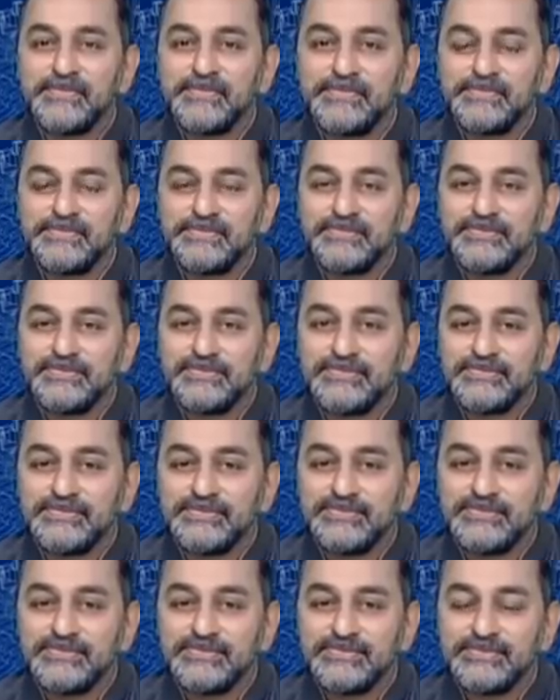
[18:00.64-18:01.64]

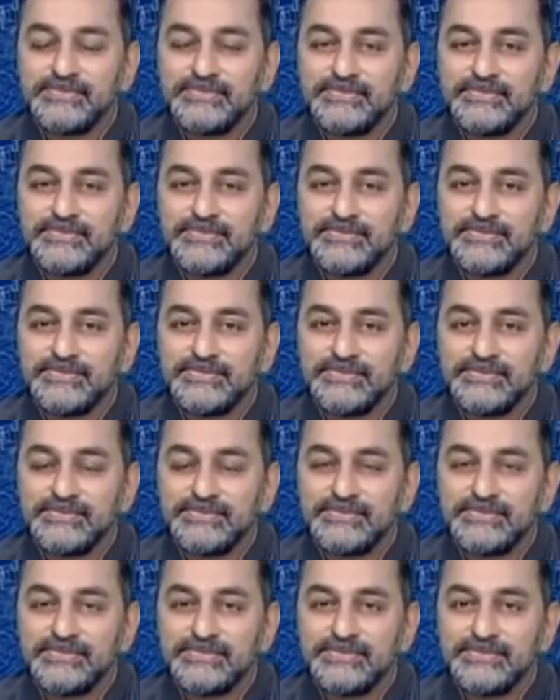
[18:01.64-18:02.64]

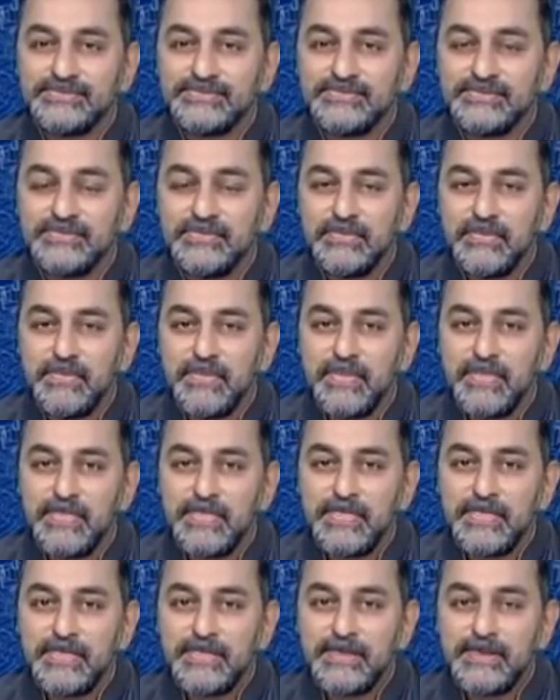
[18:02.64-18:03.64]

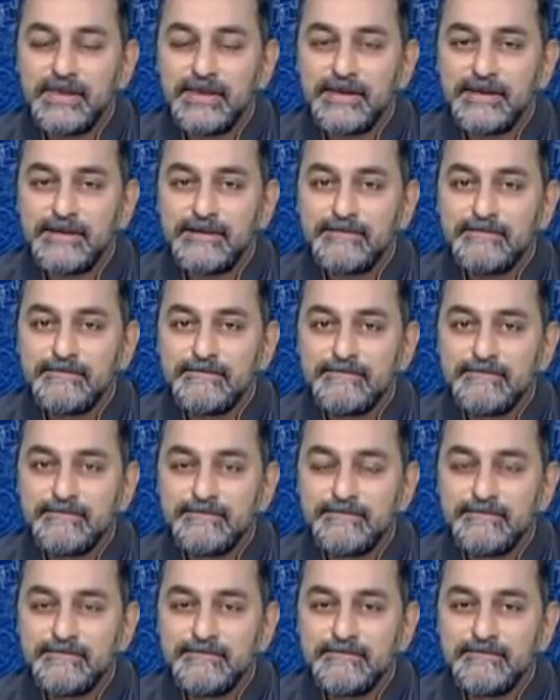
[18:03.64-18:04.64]

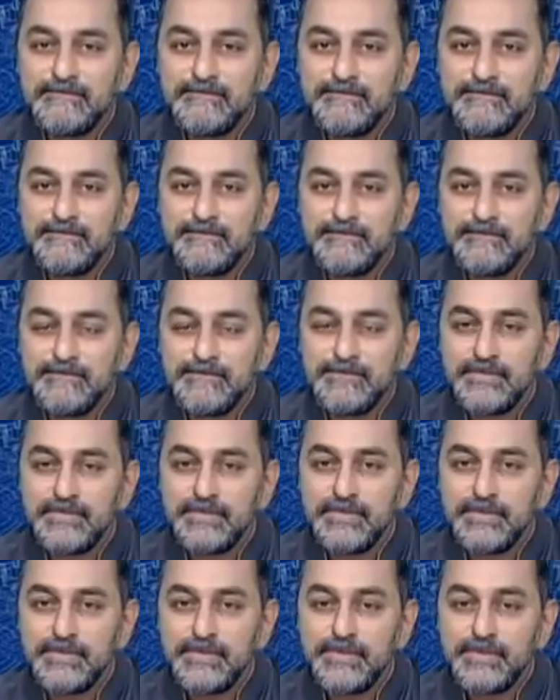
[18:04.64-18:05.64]

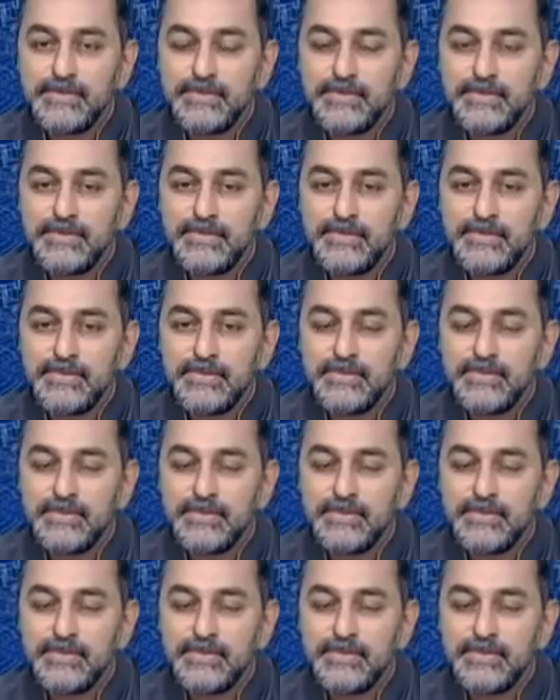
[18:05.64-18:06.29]
The person shown says nothing.